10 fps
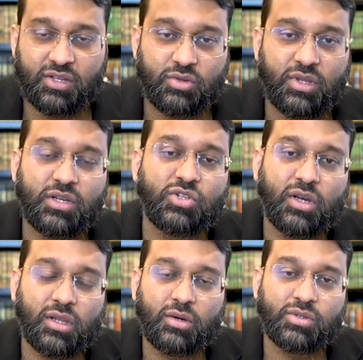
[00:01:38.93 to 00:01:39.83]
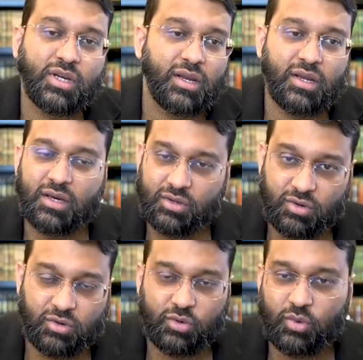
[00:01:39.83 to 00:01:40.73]
so that inshallah ta'ala, you
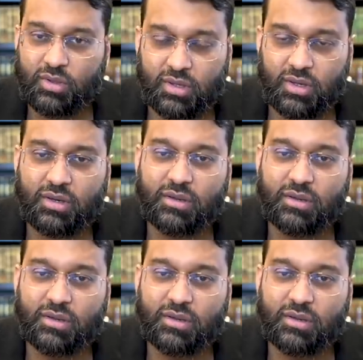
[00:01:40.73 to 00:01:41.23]
know, you will uh,